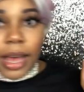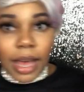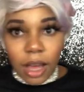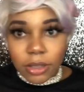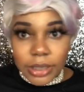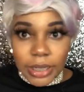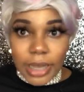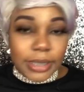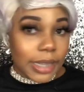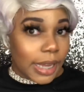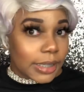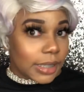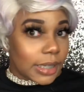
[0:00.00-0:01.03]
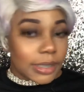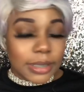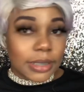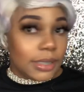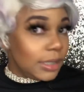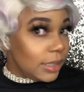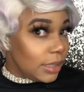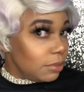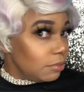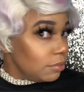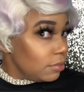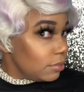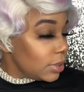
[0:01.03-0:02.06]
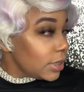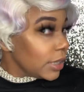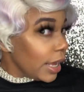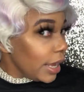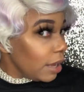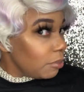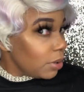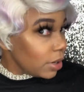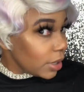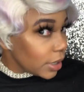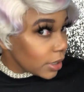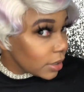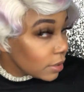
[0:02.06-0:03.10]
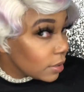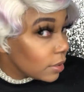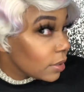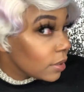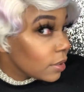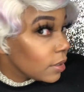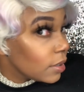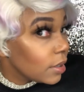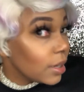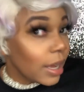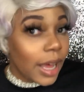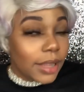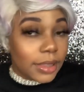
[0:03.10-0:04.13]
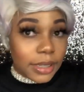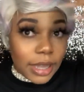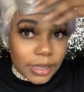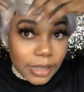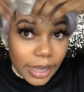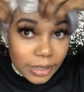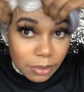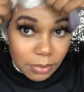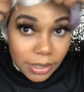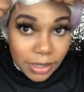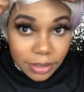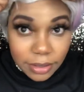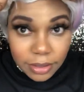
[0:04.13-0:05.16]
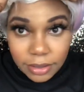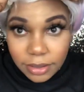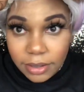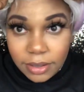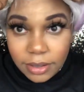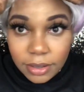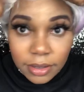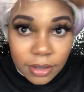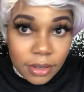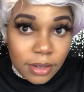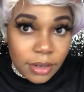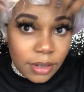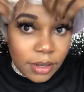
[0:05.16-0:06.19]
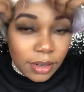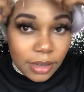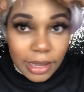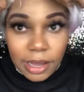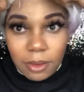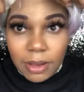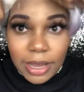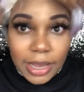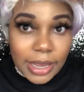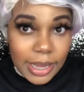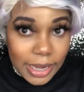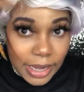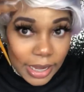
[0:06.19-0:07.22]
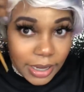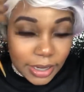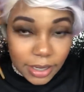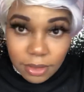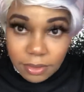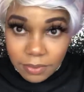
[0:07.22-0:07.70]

I don't think I like it as the deep side part. I think I like it better how I had it.